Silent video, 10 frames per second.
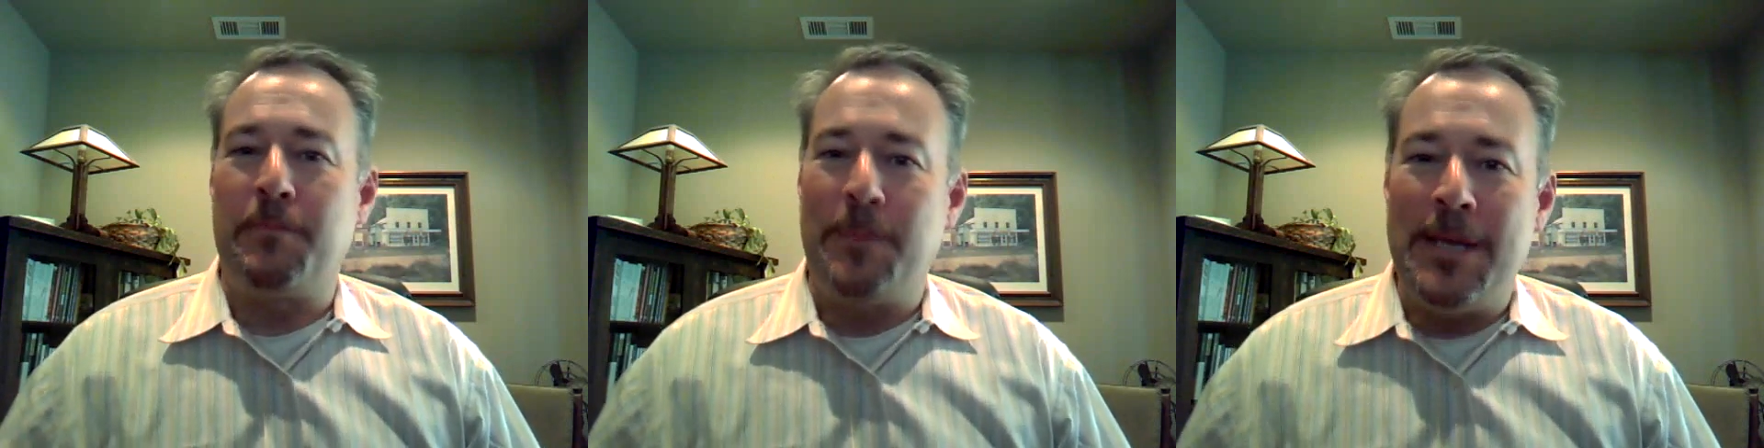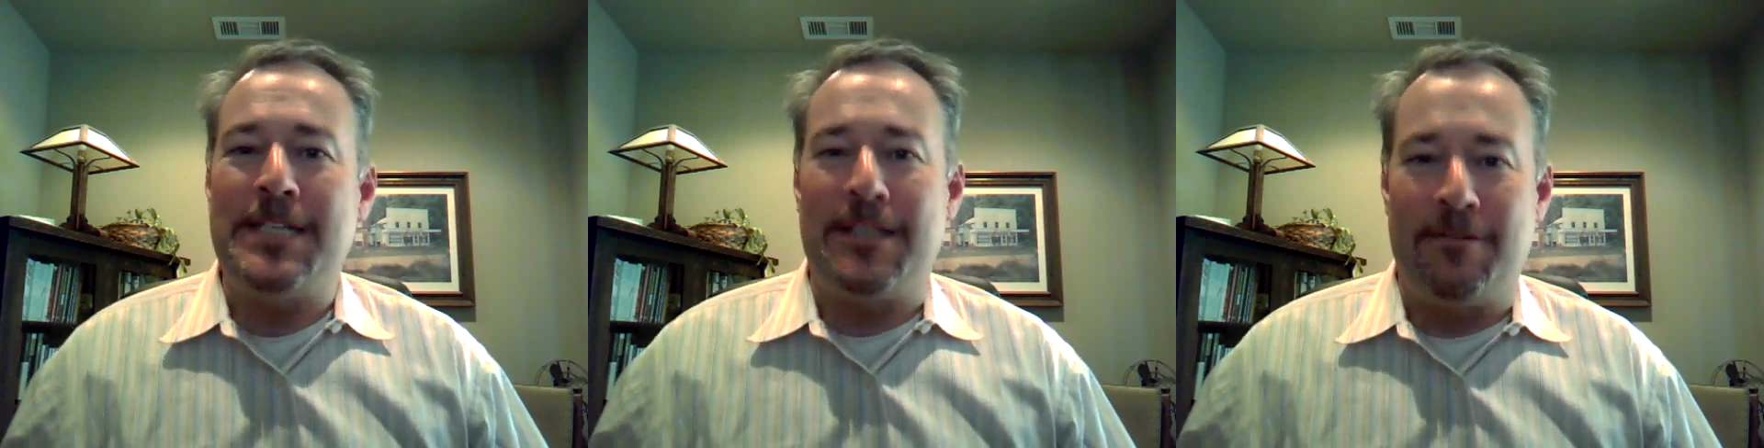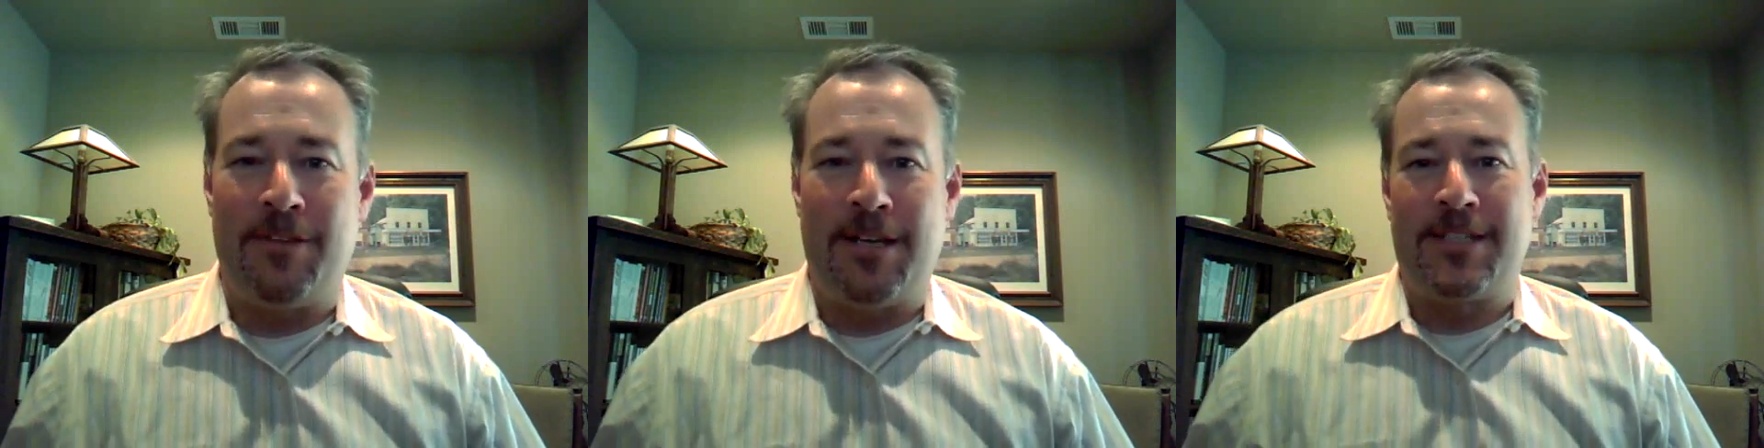piece
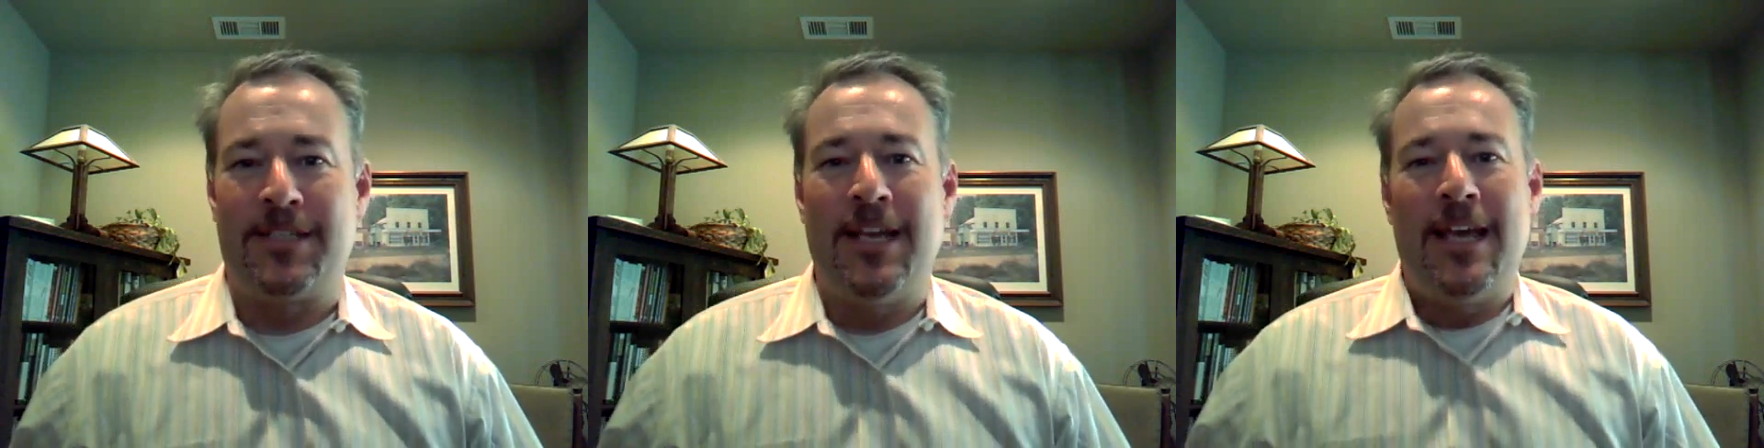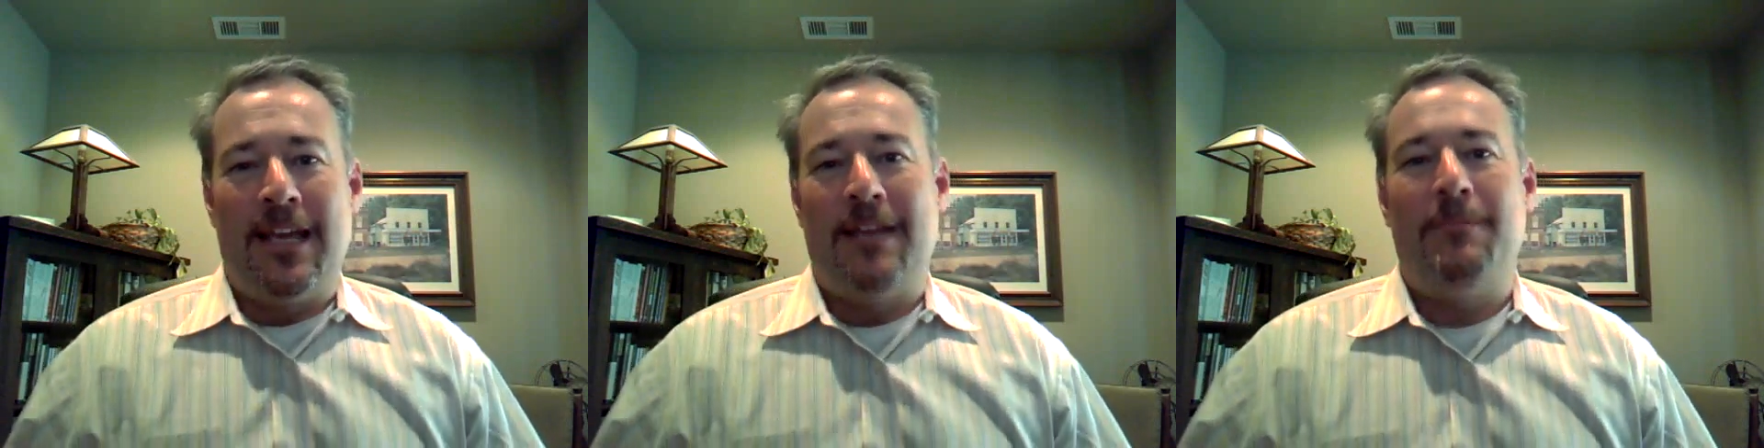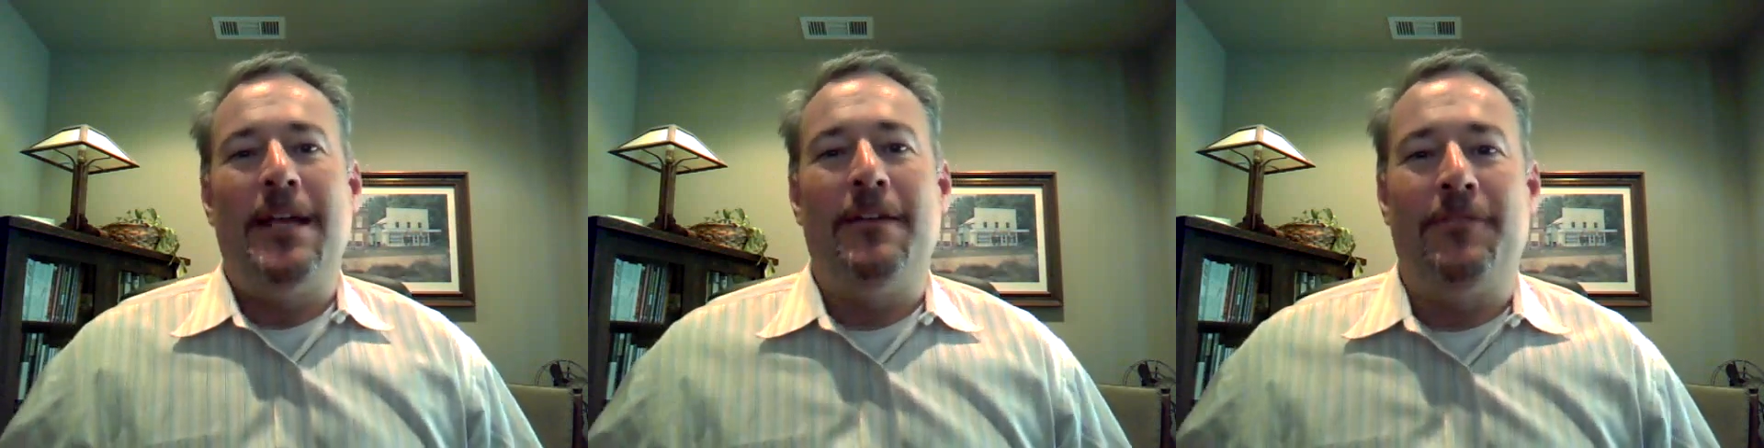of this in
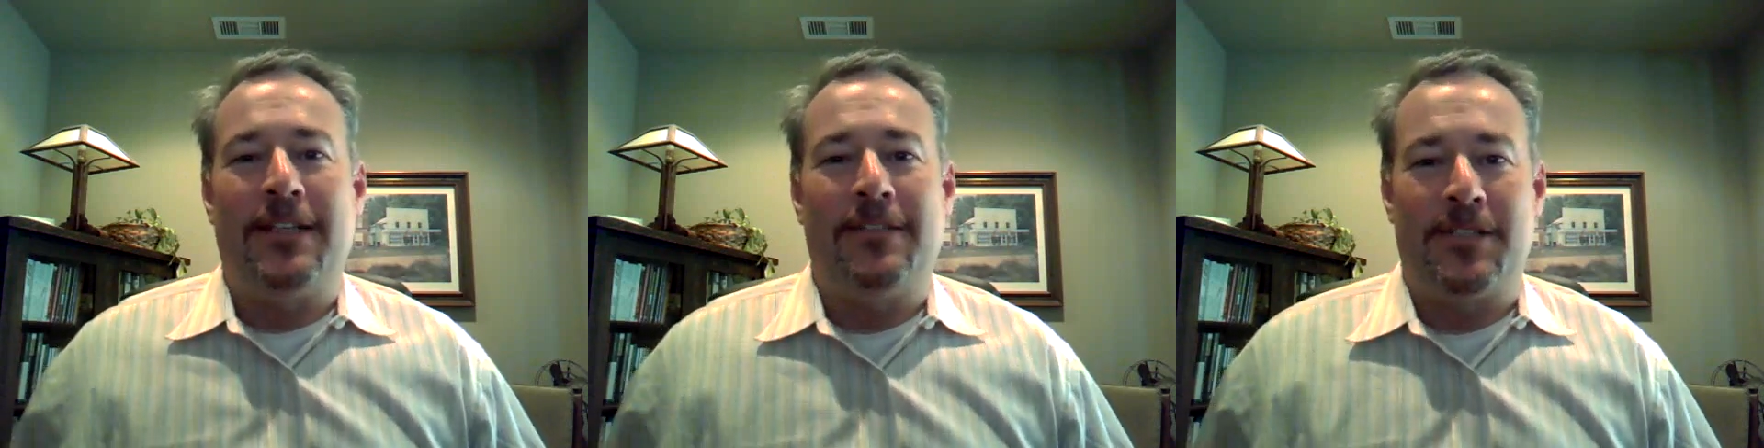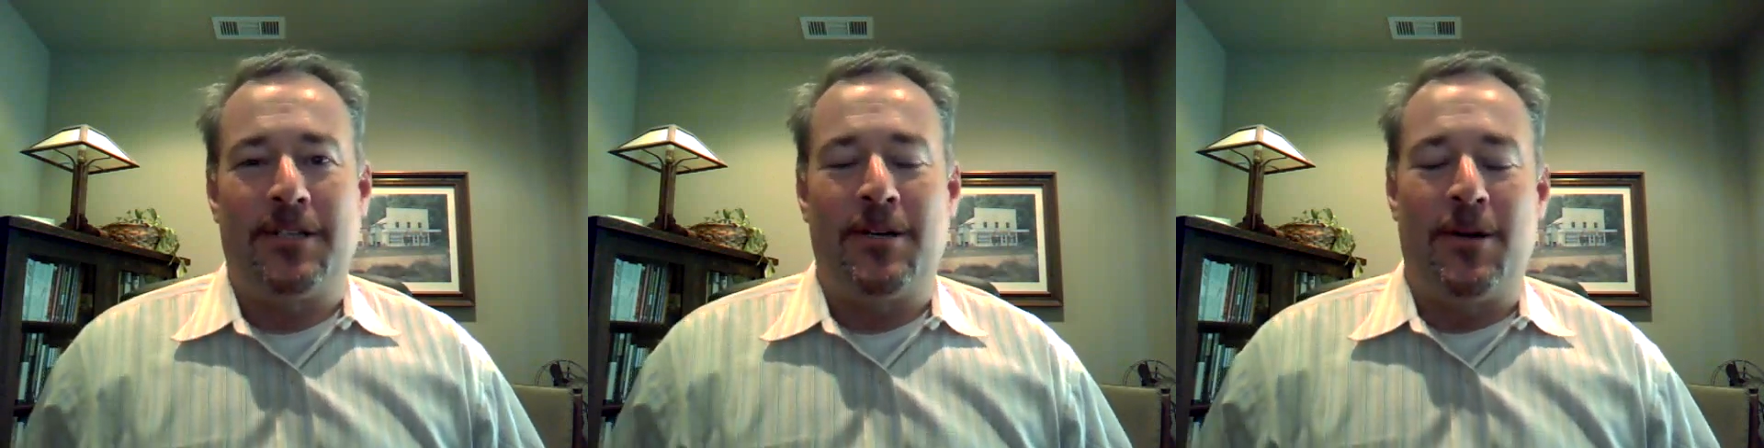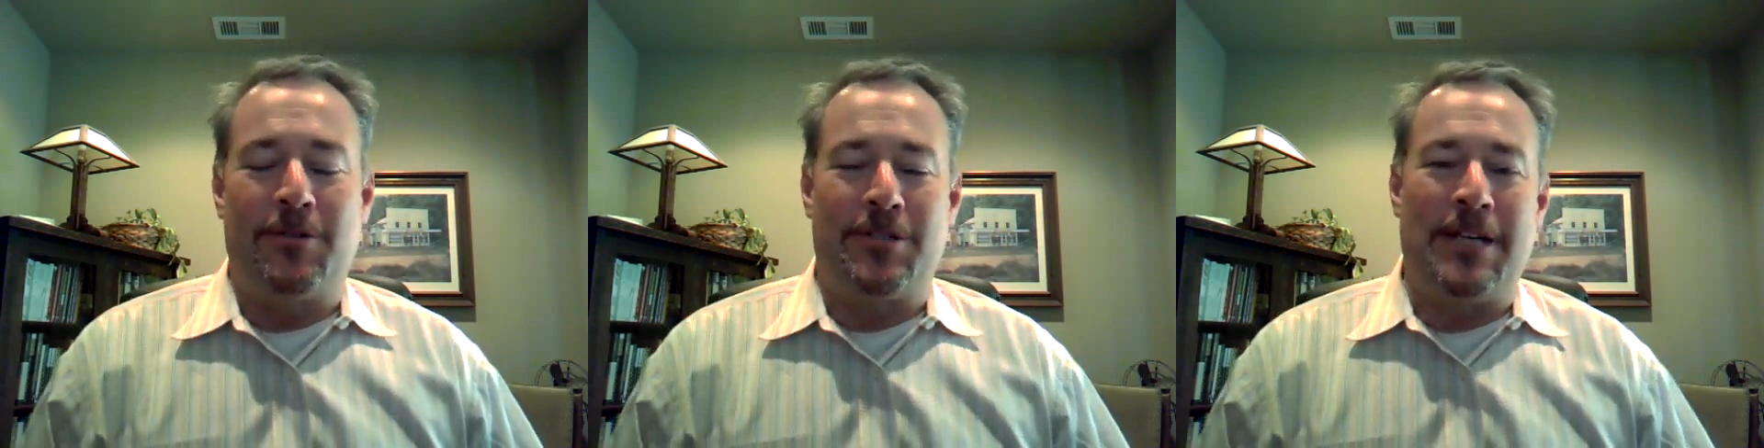being effective as a coach.